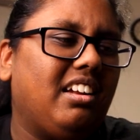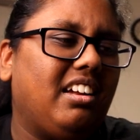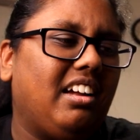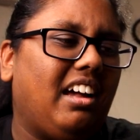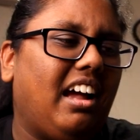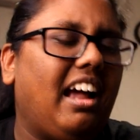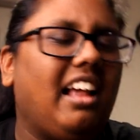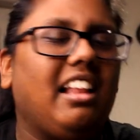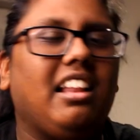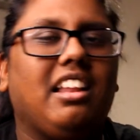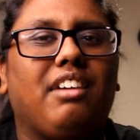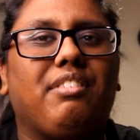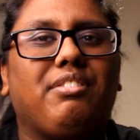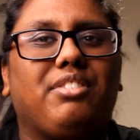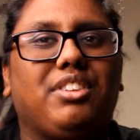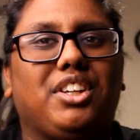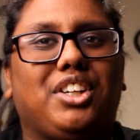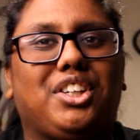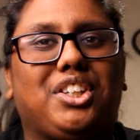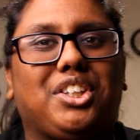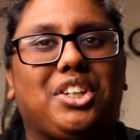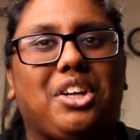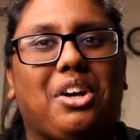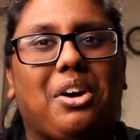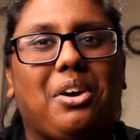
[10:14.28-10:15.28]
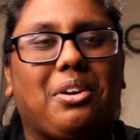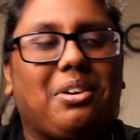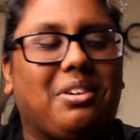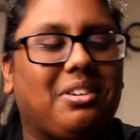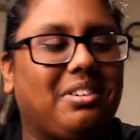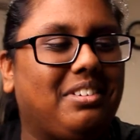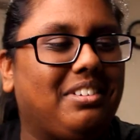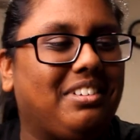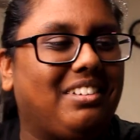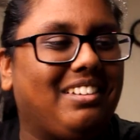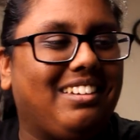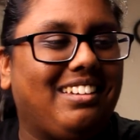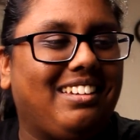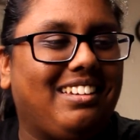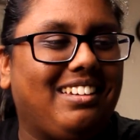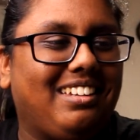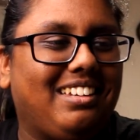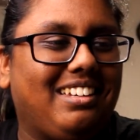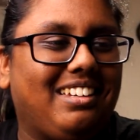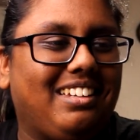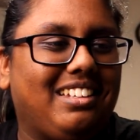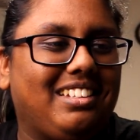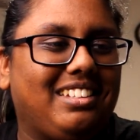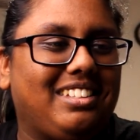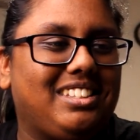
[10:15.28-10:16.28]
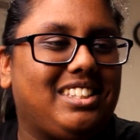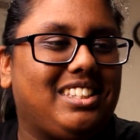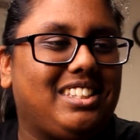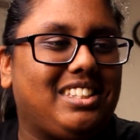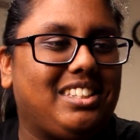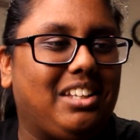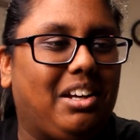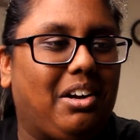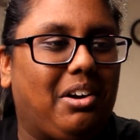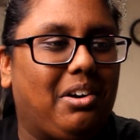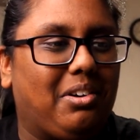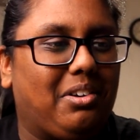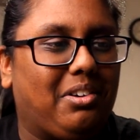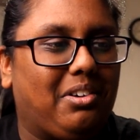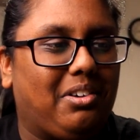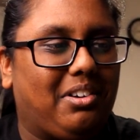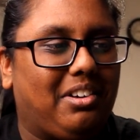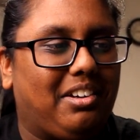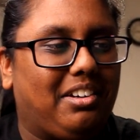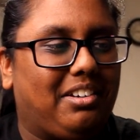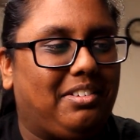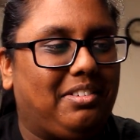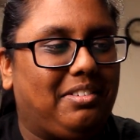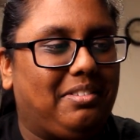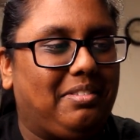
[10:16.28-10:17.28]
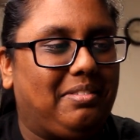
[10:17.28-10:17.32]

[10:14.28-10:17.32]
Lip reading: I love this show. So good.